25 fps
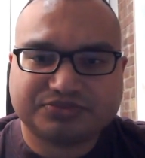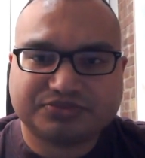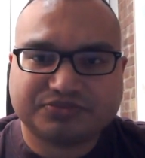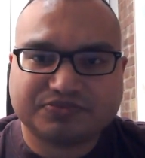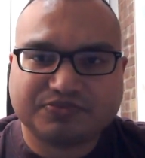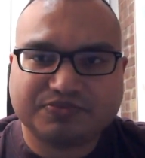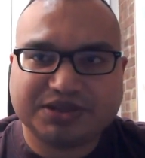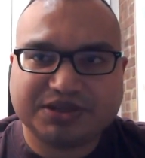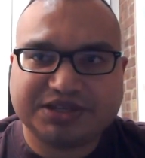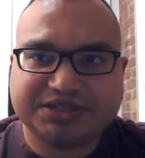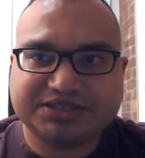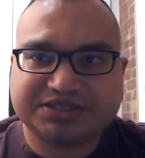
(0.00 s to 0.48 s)

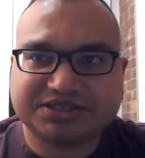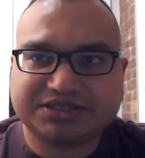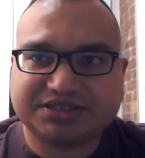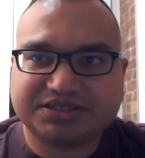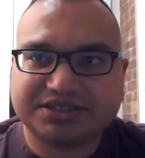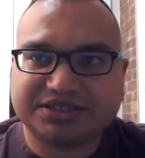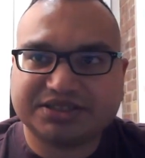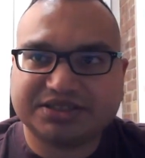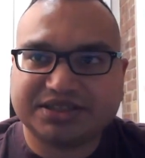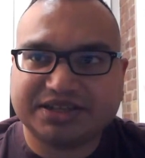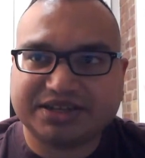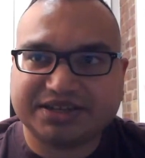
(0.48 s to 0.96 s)

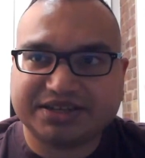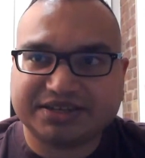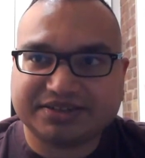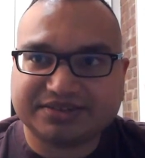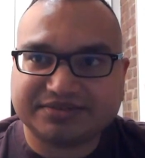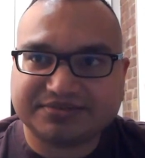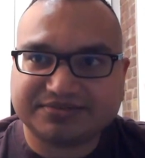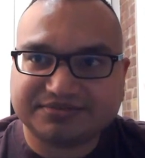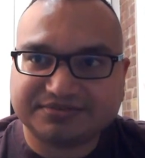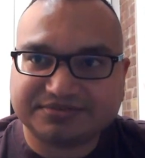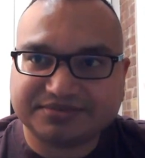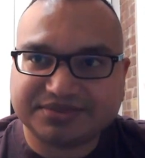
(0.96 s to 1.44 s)
basically, like,
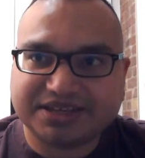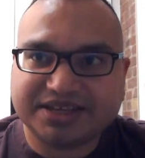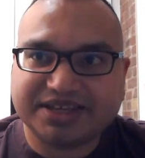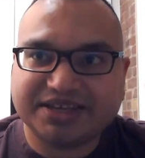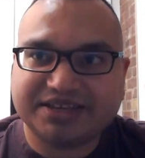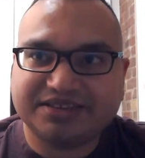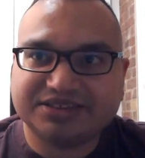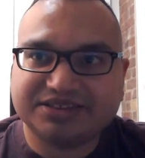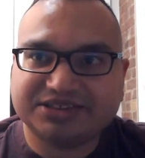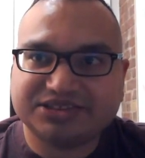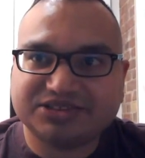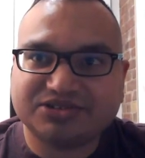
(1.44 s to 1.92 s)
hey,
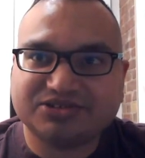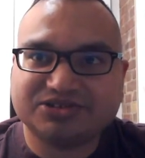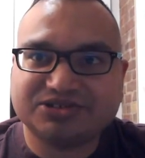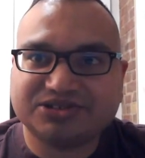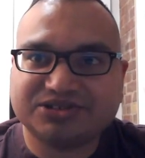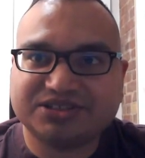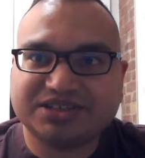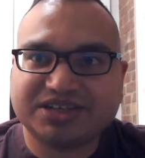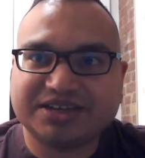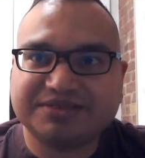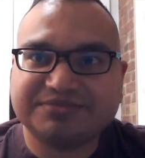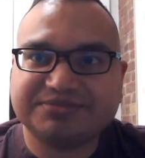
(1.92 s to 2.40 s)
the social
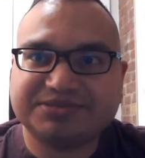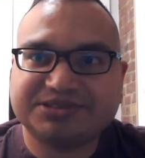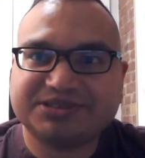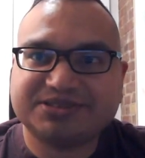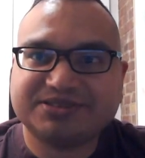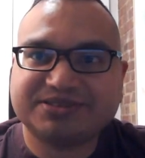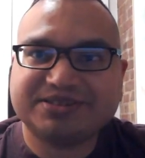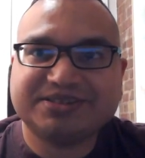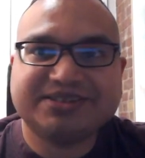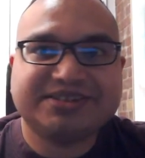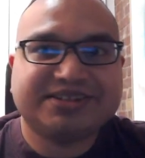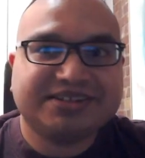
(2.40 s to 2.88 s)
types,
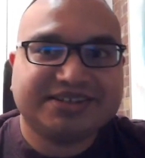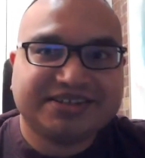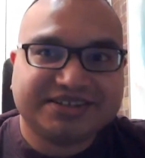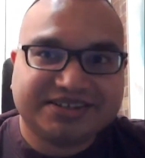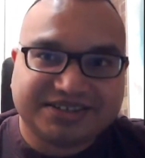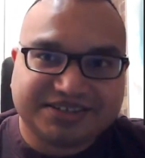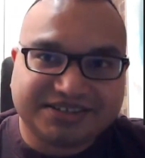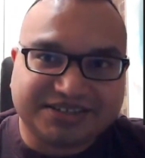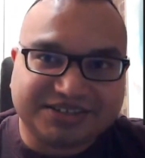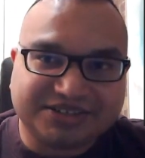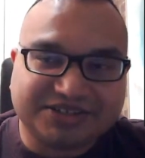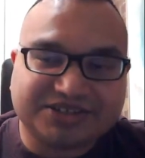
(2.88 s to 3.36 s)

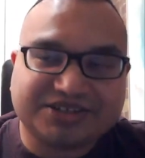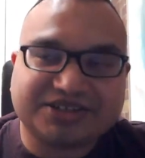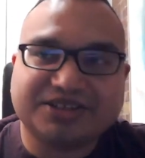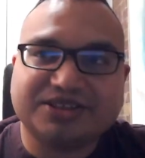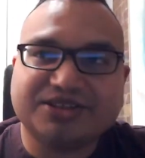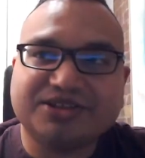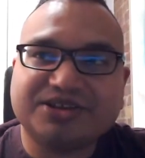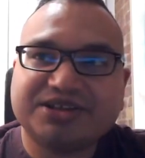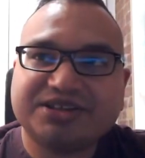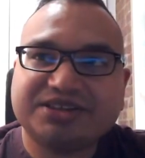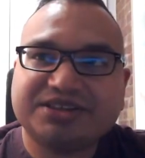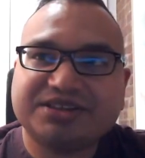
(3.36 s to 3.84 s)
you can
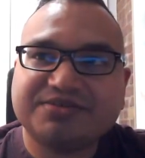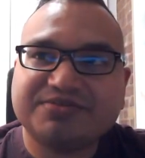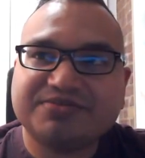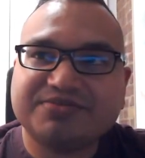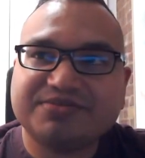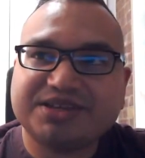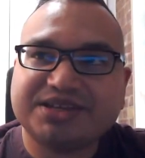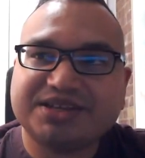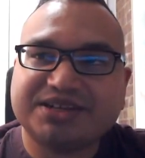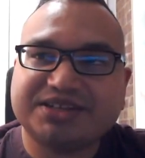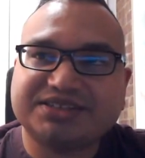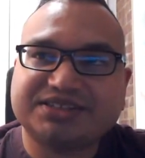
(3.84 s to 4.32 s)
look at them
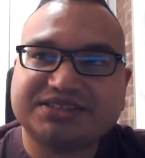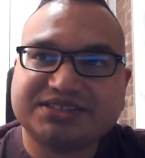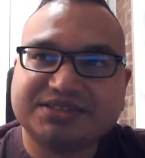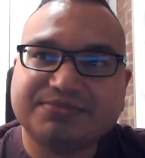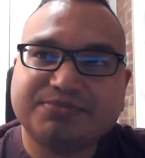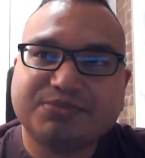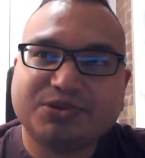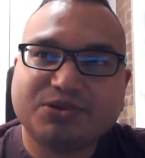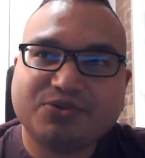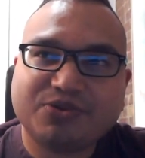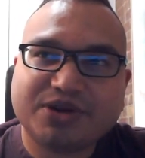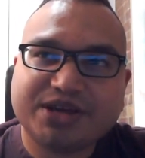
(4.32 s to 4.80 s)
in a
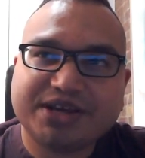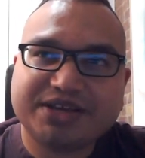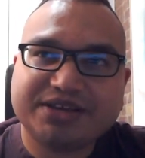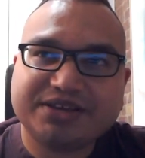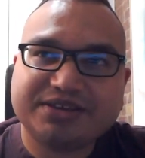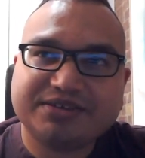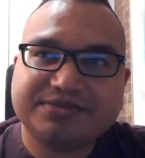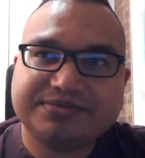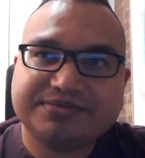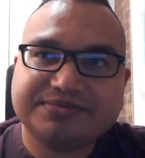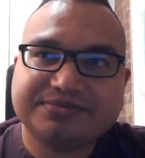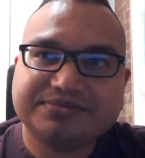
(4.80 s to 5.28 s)
simple way,
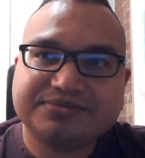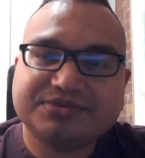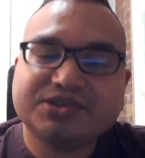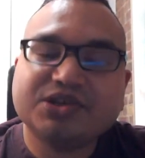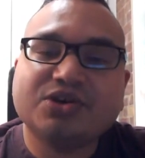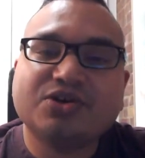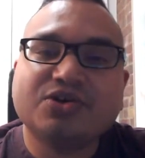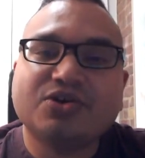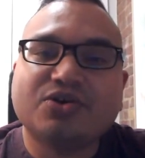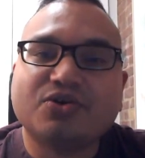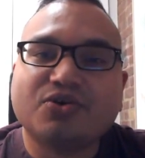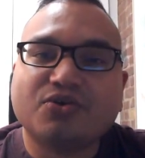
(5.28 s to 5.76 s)

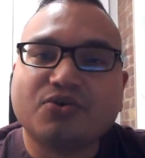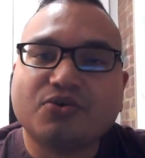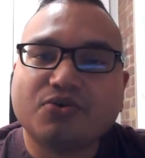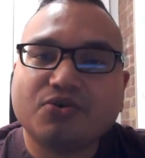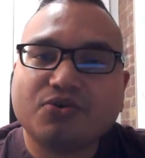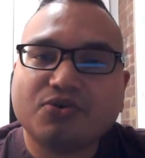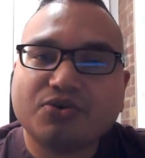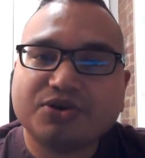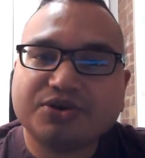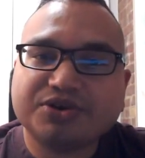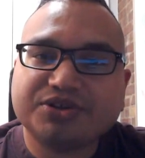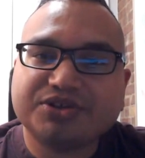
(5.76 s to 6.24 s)

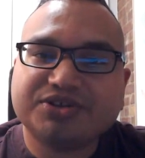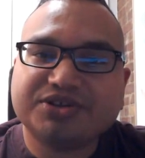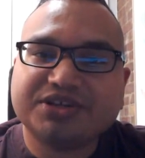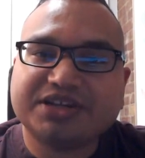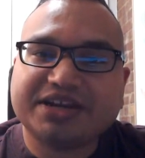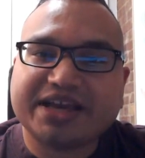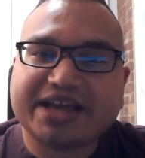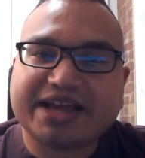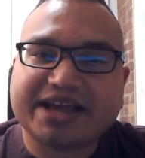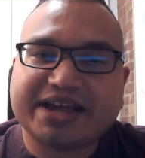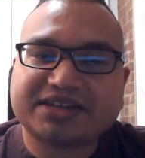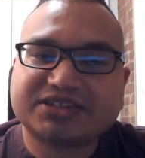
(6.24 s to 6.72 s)
or you can
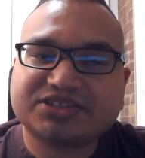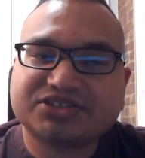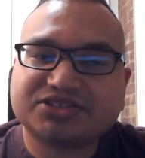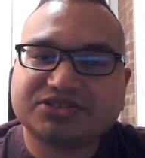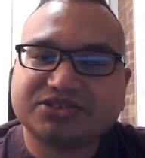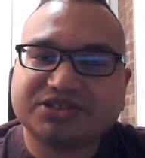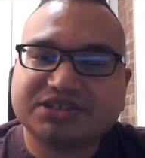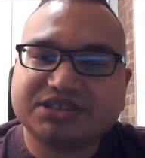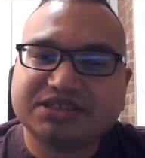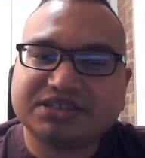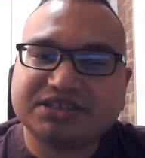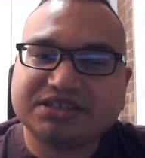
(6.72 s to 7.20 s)

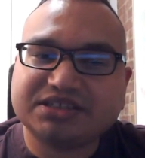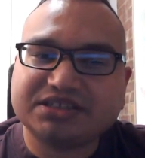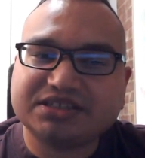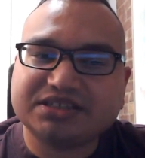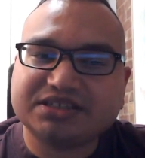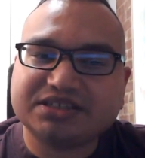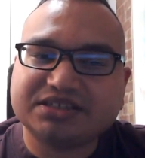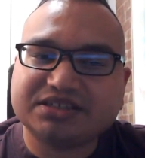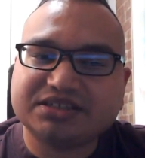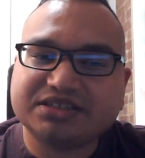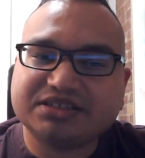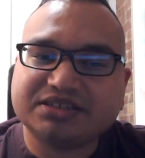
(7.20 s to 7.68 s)
actually
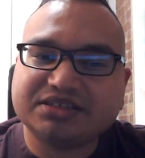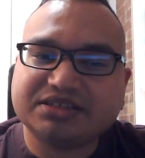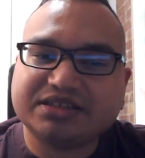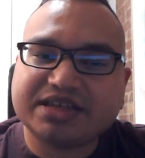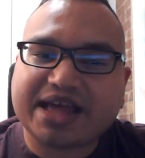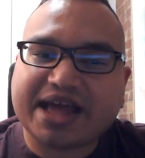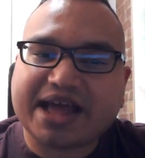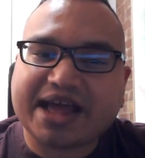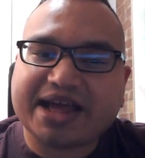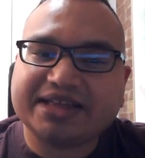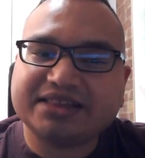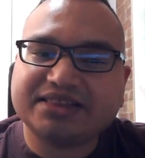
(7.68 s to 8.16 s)

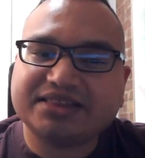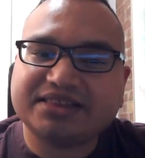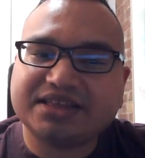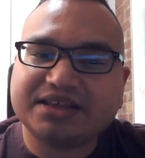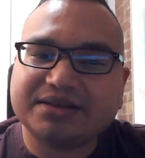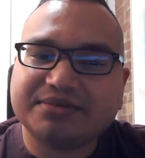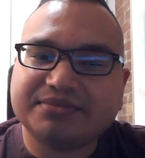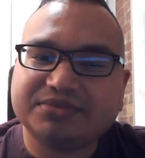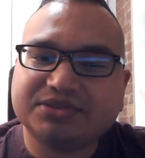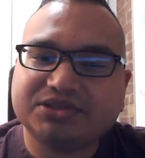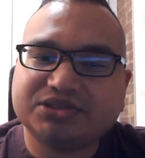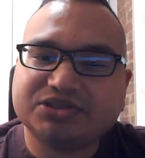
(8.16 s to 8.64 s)
add
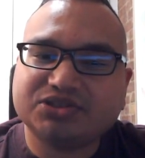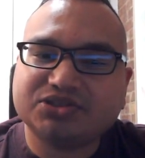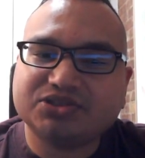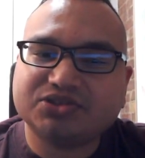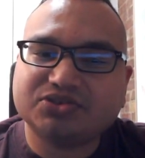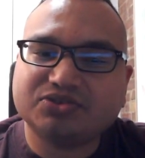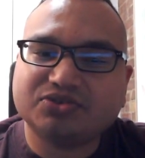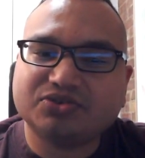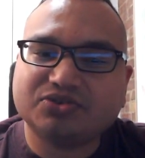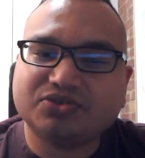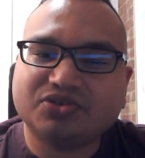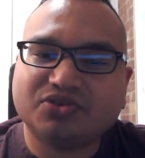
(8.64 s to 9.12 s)
them
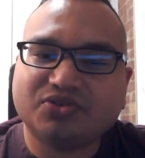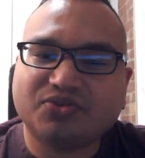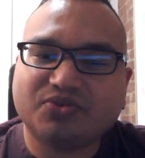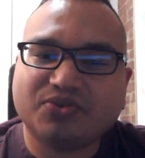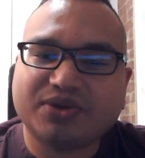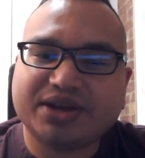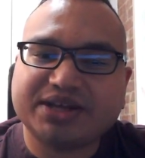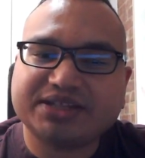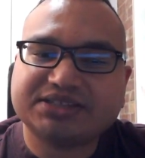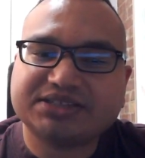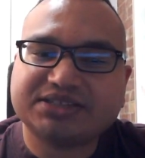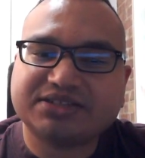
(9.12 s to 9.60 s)
to the
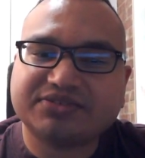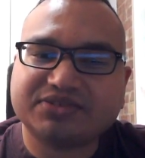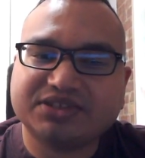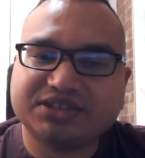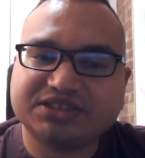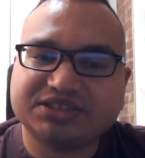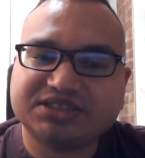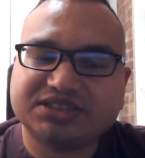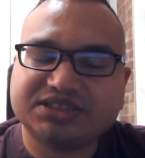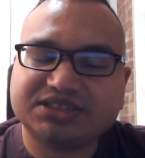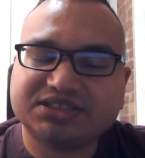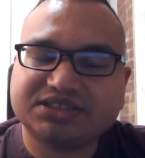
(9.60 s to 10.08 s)
rest of the
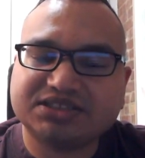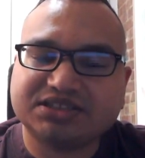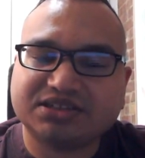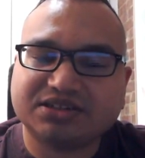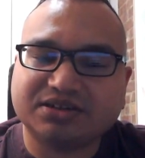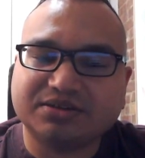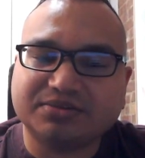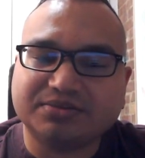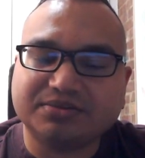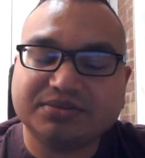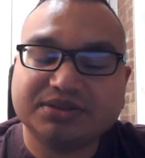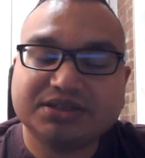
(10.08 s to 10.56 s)

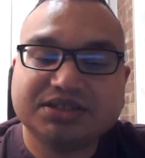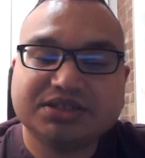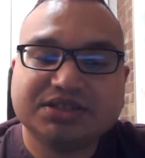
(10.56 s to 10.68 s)
system